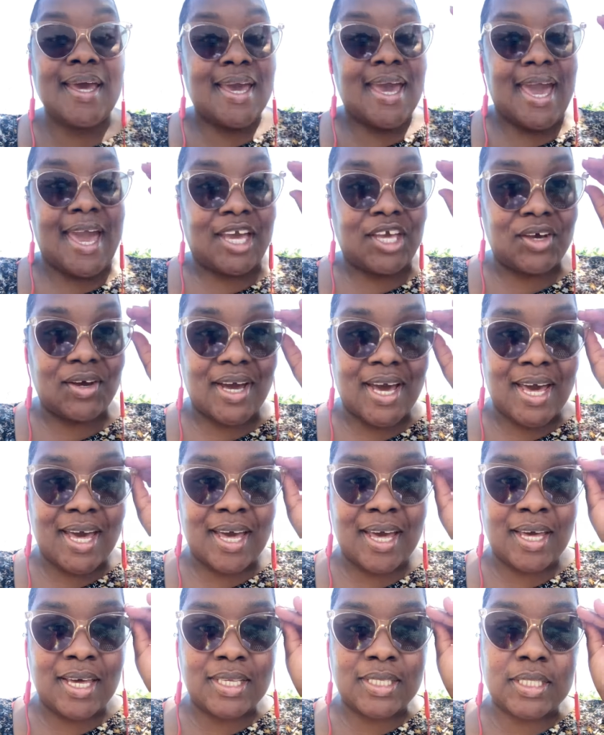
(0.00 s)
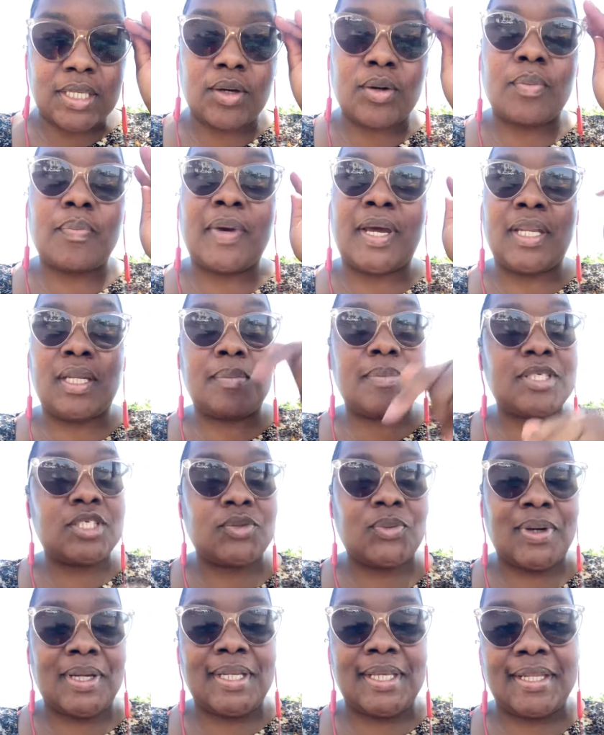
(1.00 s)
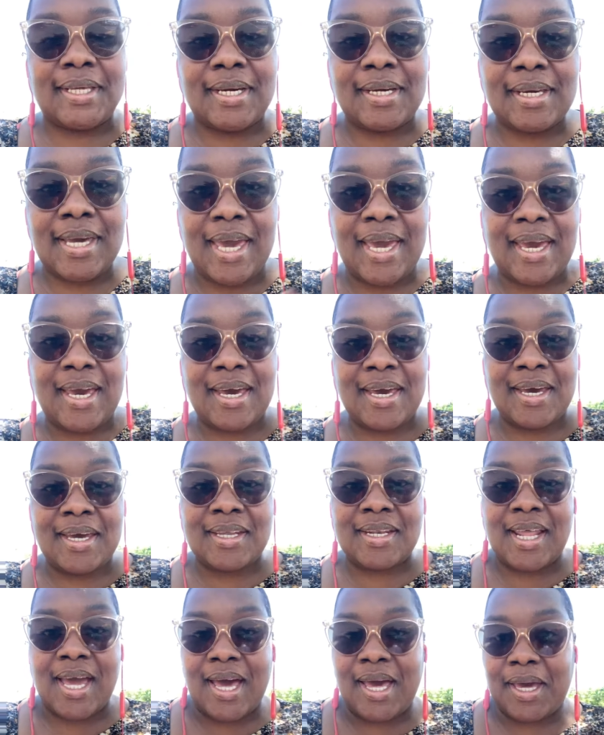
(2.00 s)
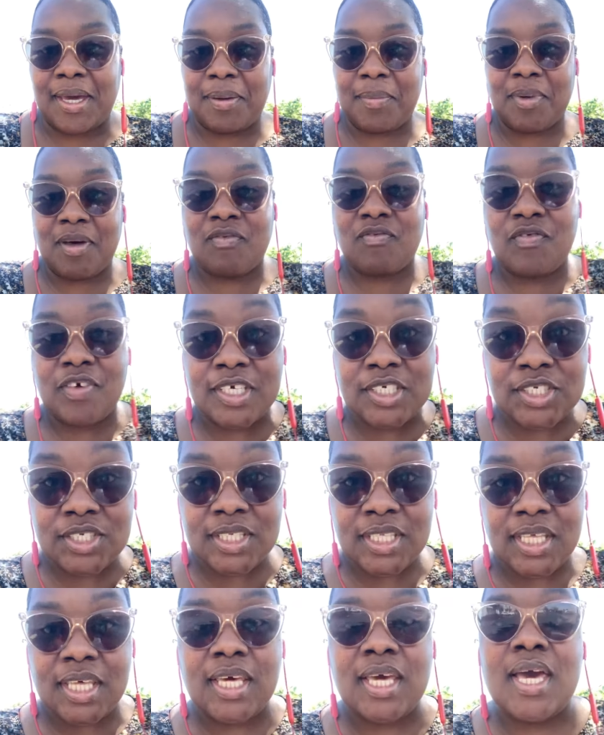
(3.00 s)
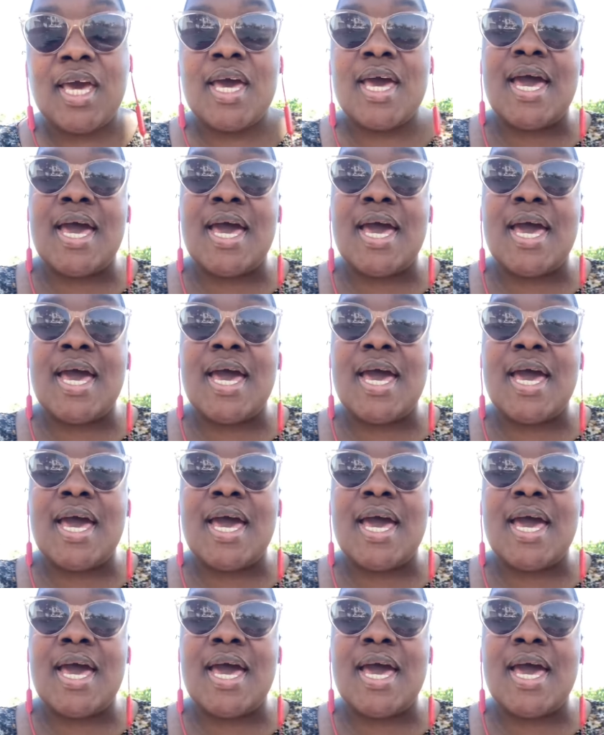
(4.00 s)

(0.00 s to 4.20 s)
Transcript: Hey you guys, so my name is Juanita and I'm officially